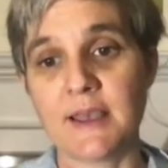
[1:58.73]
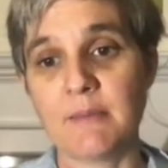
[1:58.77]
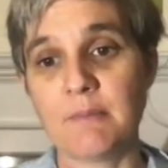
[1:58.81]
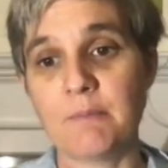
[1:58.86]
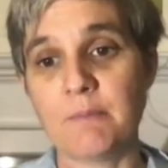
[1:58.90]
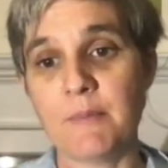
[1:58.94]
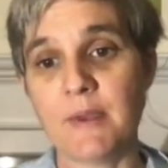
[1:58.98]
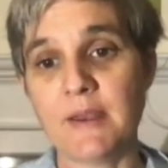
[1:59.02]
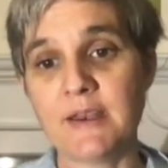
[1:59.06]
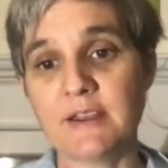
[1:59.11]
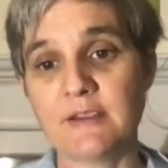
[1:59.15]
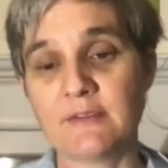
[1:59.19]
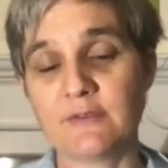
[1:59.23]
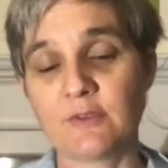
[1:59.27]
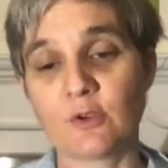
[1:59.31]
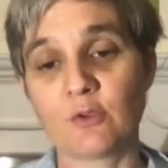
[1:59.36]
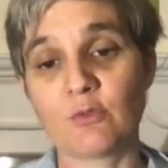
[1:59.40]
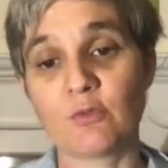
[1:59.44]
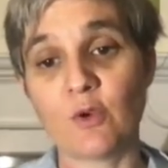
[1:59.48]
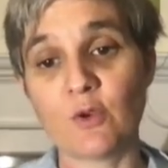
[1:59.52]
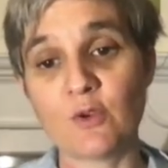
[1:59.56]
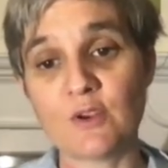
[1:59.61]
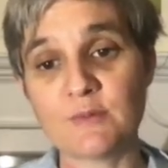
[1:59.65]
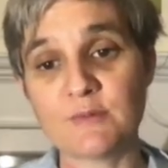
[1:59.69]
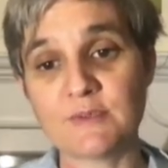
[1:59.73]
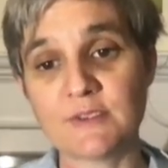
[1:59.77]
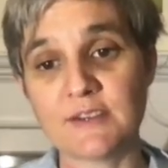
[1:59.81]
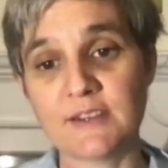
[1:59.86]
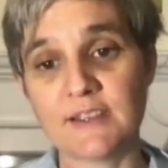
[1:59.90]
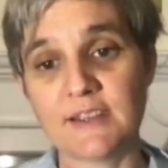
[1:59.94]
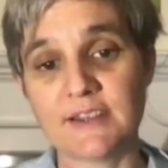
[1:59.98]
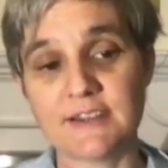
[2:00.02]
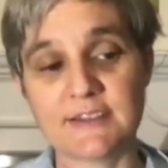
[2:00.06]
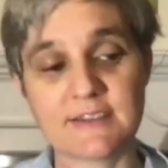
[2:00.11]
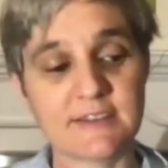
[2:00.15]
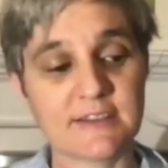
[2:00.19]
Many of the grown-ups and
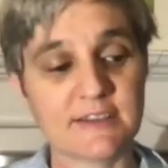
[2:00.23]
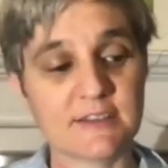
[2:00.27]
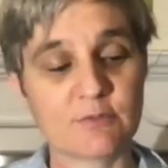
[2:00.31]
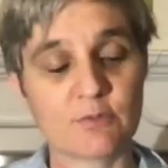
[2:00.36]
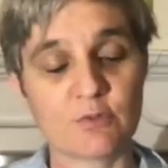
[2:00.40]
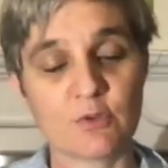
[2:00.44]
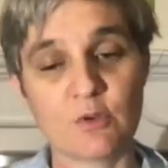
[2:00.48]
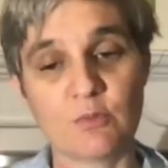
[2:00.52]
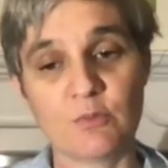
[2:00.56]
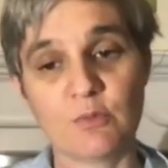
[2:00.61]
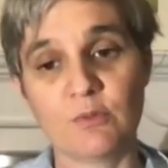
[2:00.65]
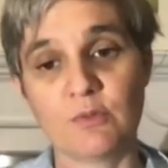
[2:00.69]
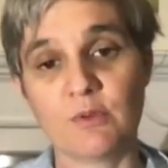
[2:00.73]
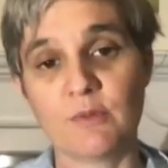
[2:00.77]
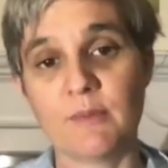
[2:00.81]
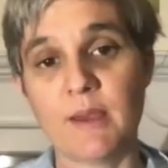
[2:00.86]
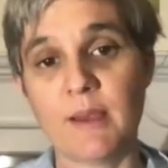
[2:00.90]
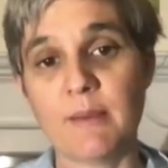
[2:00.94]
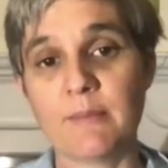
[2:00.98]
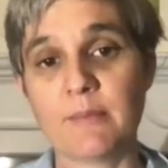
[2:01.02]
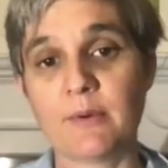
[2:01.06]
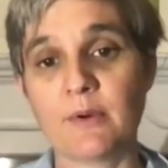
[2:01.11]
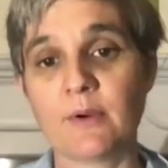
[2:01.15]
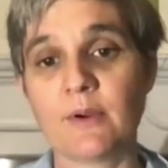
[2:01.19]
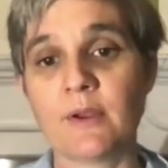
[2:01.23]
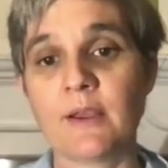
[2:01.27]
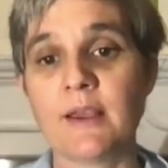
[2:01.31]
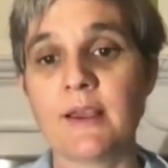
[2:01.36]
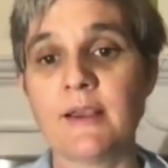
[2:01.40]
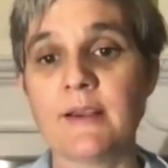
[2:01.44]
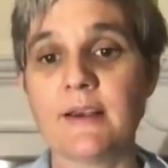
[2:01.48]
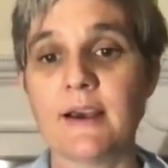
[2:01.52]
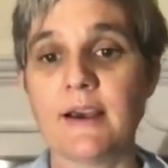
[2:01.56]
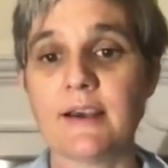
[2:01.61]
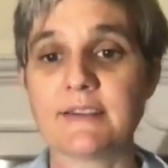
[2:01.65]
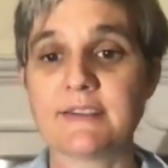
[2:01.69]
kids in this room will remember
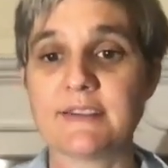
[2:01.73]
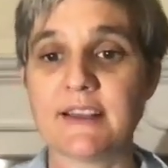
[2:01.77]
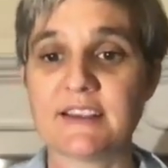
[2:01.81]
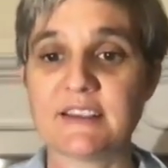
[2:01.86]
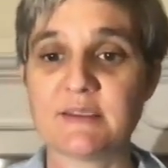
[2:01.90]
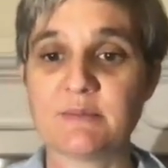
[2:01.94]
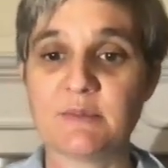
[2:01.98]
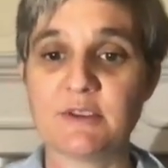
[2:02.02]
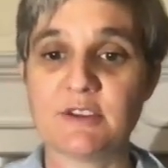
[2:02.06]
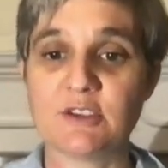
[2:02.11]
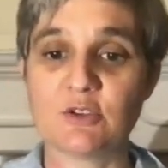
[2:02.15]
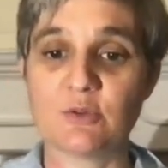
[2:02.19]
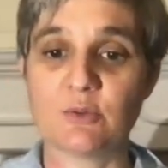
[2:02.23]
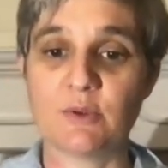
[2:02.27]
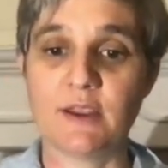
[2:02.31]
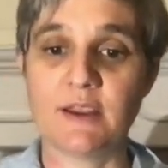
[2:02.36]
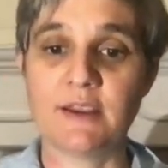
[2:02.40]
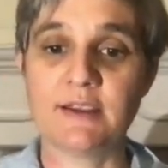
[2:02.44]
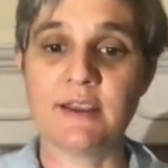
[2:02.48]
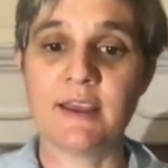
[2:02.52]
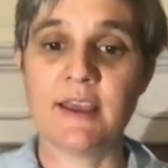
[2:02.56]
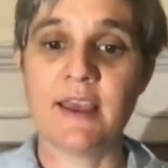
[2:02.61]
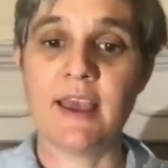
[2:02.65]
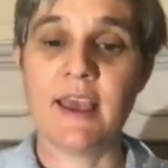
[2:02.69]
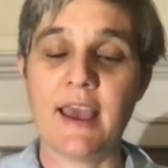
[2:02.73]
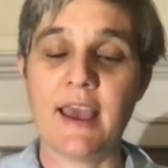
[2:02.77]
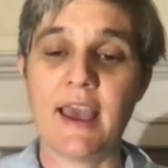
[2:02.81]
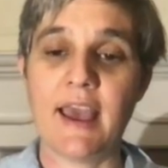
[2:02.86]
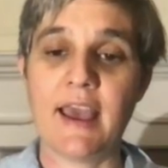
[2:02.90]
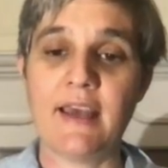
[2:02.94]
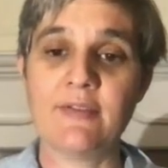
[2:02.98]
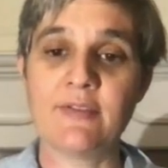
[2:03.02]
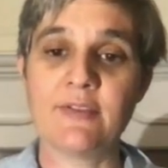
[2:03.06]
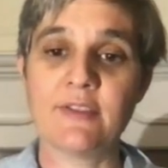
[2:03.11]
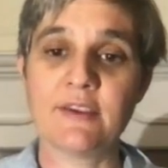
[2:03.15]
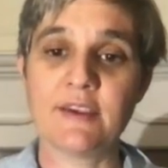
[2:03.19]
Sesame Street
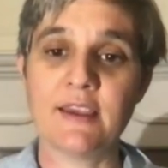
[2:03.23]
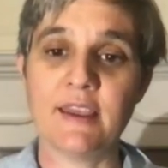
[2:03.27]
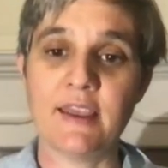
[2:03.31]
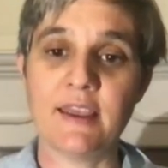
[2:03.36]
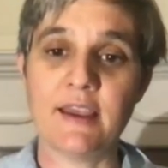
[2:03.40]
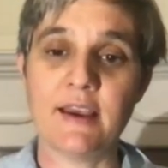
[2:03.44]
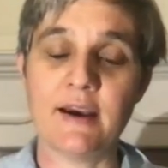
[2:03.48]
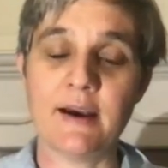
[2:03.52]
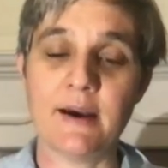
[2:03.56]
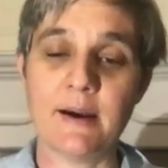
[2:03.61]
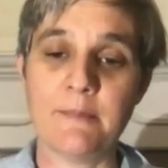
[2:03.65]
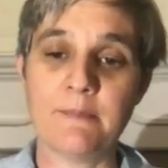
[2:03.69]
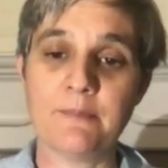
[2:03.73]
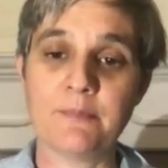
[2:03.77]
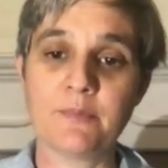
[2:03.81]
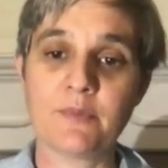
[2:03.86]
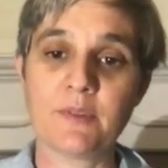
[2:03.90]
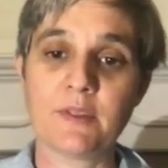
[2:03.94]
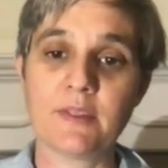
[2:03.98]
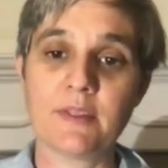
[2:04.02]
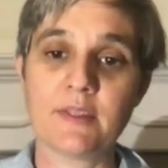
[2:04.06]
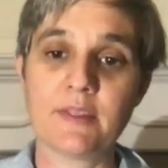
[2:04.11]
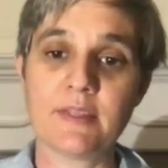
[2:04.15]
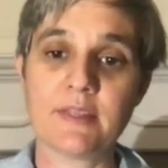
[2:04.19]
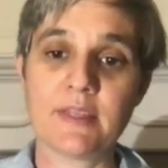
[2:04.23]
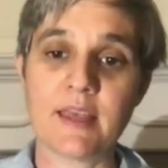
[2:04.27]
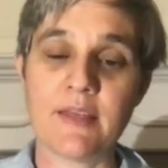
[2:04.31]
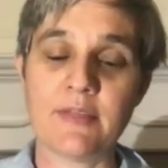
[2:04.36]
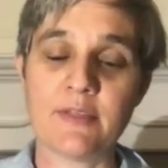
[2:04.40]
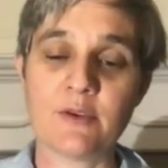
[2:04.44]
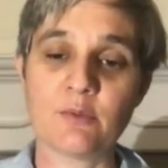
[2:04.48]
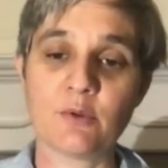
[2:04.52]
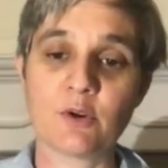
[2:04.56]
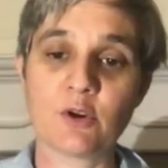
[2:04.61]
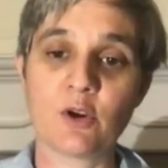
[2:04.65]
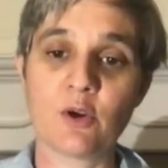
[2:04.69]
and the
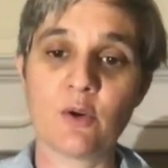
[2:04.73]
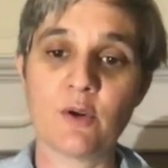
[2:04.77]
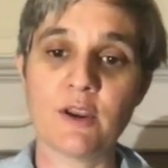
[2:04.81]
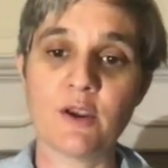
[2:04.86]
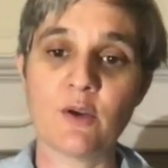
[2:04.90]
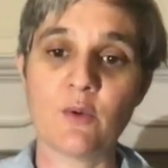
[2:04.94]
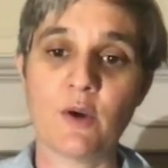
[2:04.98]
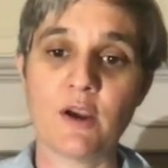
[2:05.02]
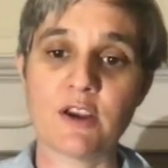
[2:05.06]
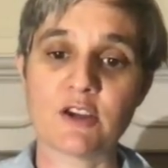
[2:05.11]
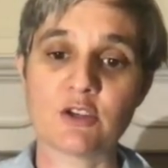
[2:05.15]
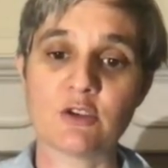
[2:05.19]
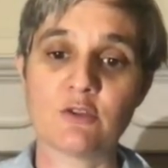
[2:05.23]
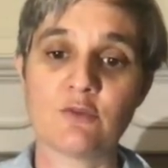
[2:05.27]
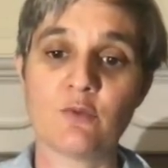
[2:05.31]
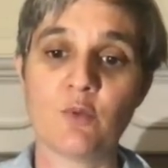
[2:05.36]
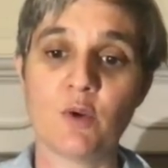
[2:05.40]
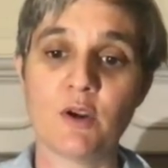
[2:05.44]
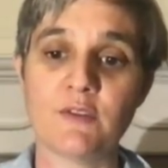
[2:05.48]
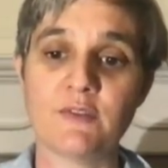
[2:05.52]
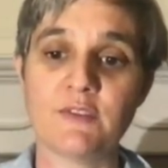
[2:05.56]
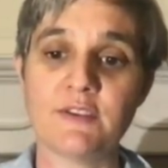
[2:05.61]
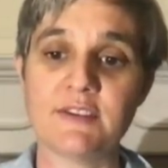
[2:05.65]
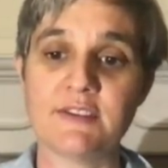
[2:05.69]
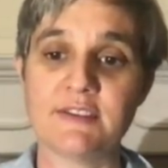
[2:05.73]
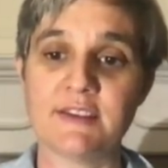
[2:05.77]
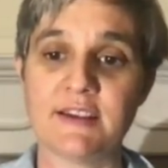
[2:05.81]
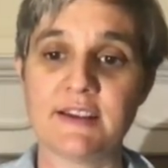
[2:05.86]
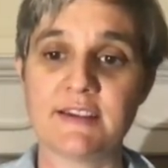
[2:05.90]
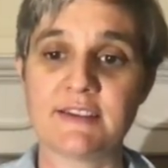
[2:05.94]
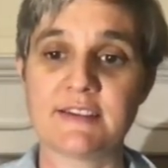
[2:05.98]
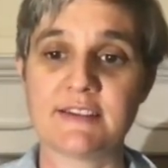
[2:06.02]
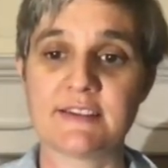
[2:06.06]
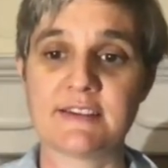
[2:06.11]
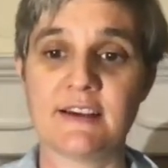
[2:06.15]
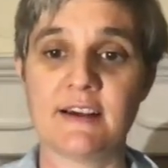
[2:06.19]
recurring question of one of these
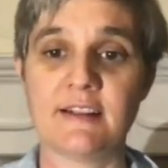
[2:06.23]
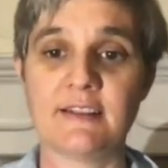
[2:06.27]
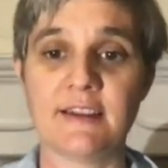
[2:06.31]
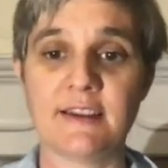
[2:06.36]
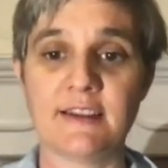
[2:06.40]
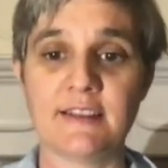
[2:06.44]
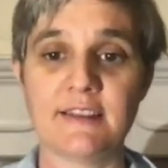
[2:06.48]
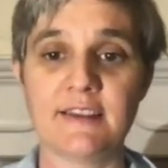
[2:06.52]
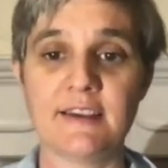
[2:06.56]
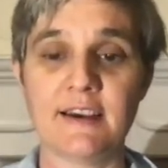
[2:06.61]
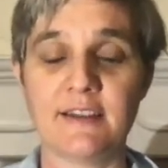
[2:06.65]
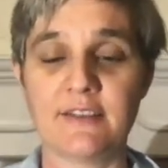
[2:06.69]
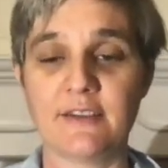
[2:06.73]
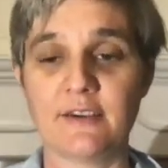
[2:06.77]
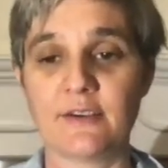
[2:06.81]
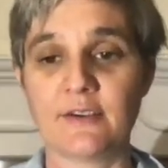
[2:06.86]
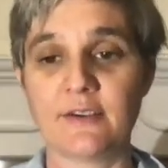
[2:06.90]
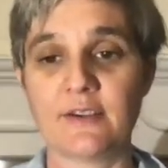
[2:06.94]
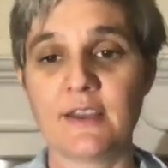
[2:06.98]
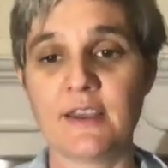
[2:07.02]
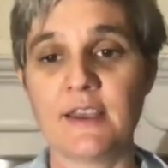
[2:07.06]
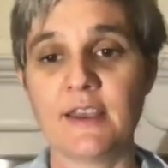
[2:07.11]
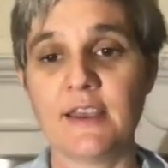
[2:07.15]
things is not like the other.